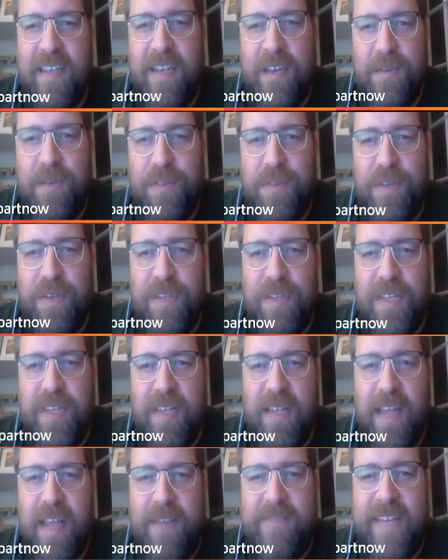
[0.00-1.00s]

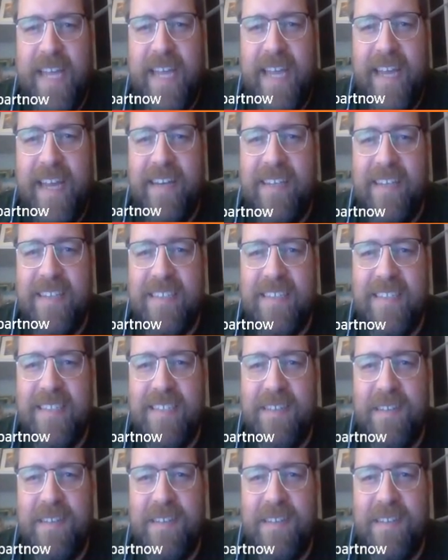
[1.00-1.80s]
the left hand is.